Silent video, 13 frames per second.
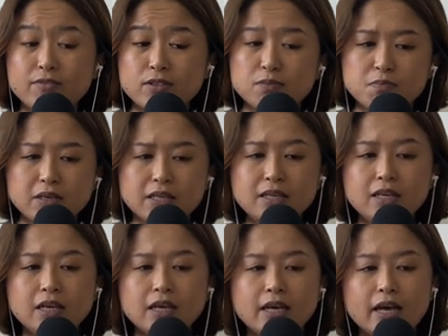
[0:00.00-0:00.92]
to be
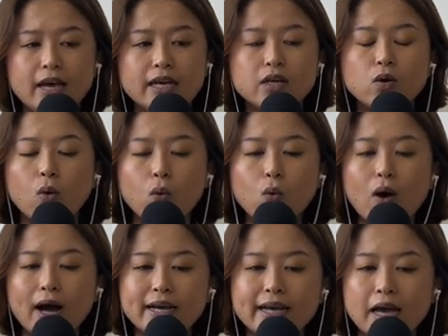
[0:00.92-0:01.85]
and who
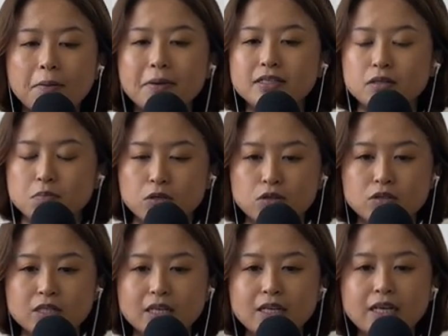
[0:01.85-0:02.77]
I am as a
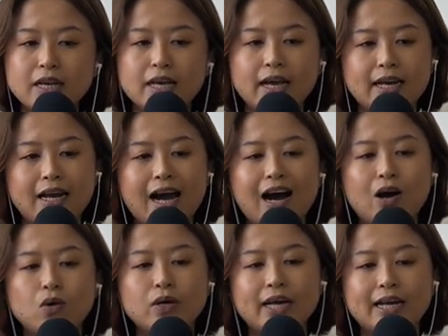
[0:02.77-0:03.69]
person and
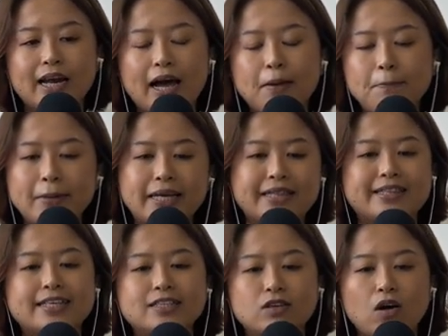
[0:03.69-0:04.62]
how can I make
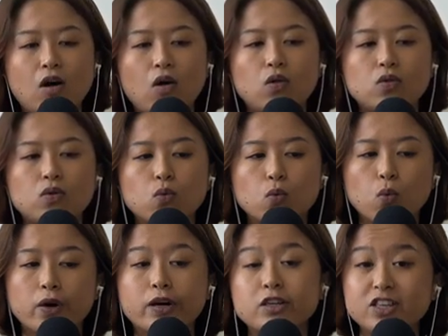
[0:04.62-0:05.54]
this all
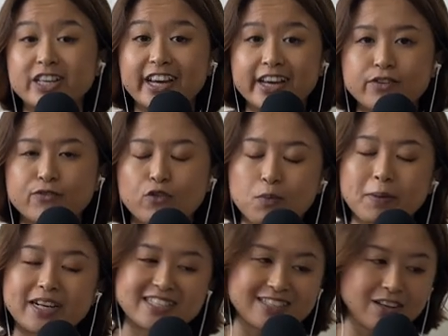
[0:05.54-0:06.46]
work together for
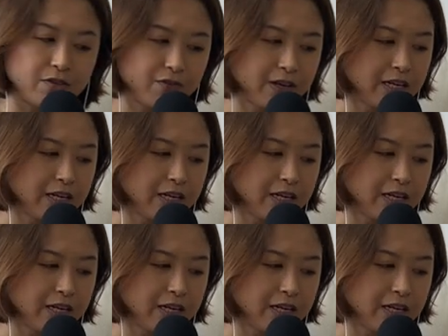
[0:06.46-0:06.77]
myself.